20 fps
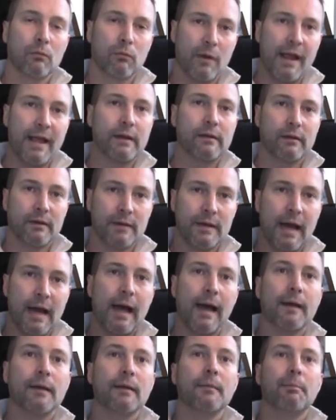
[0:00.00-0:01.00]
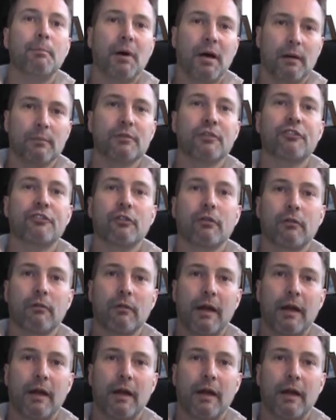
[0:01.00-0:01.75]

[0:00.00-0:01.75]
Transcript: ranked not published